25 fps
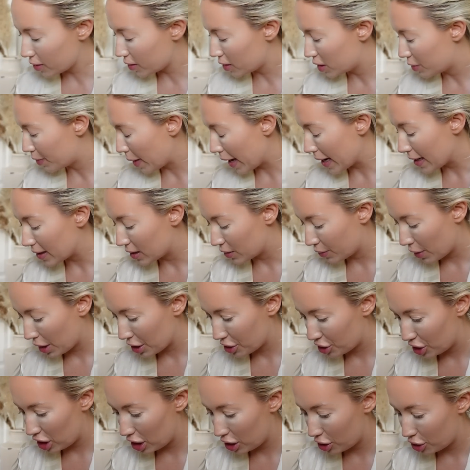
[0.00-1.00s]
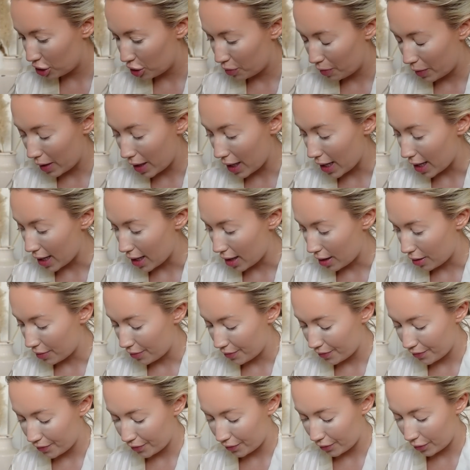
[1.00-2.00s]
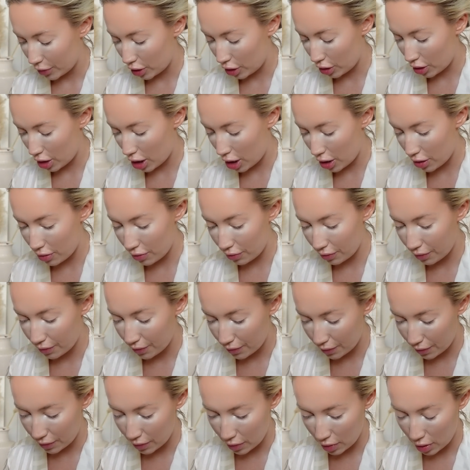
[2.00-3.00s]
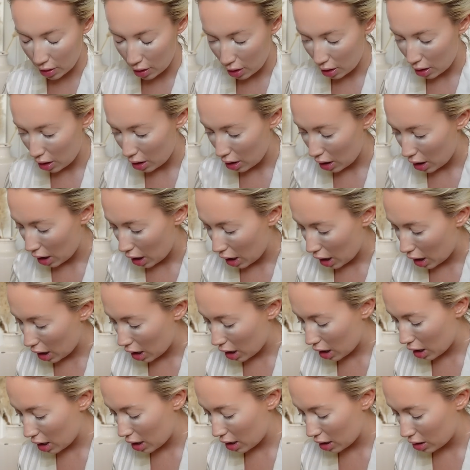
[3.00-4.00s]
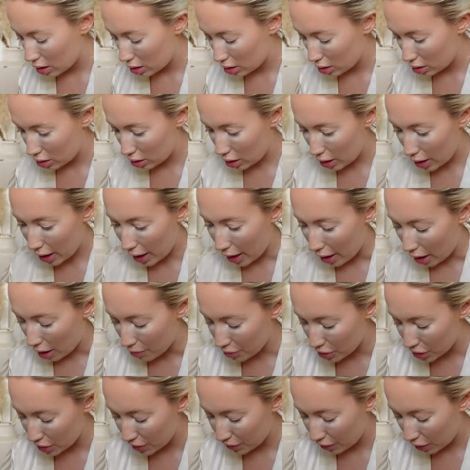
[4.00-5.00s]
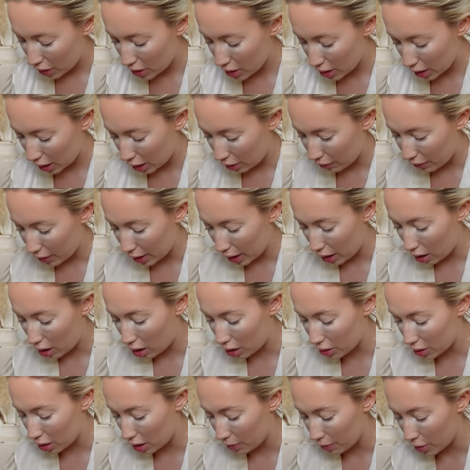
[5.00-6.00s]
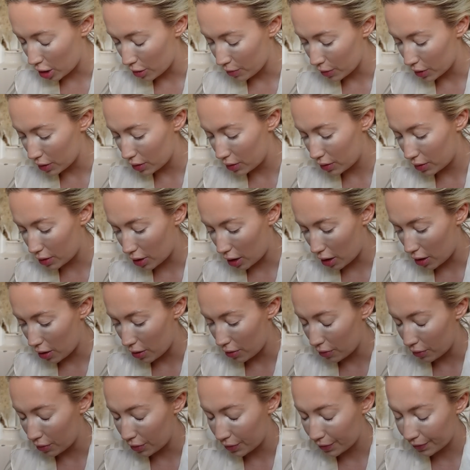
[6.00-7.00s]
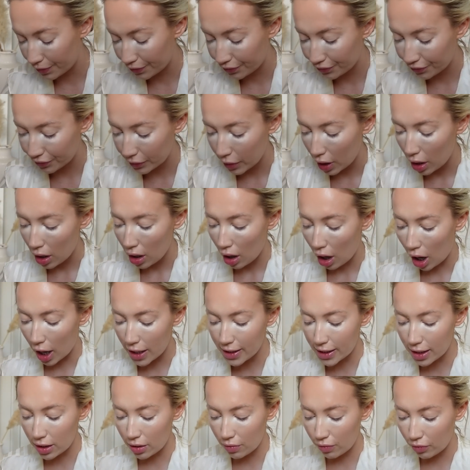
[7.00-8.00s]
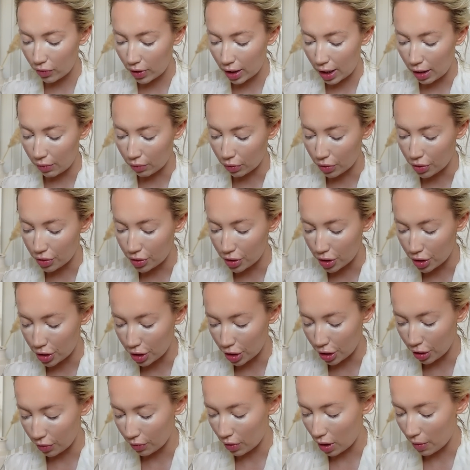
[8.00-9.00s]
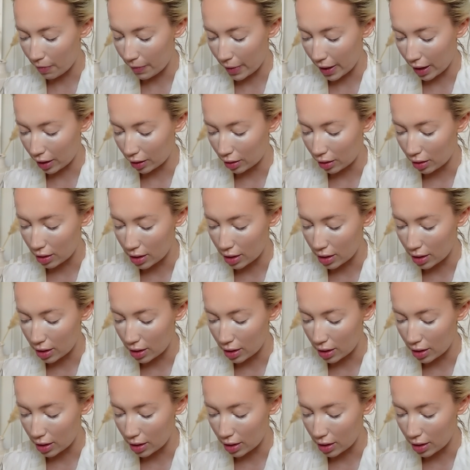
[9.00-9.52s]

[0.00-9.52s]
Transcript: a space where she should be, you know? And yeah, I'm just finding it really hard at the moment, so I didn't really want to do a big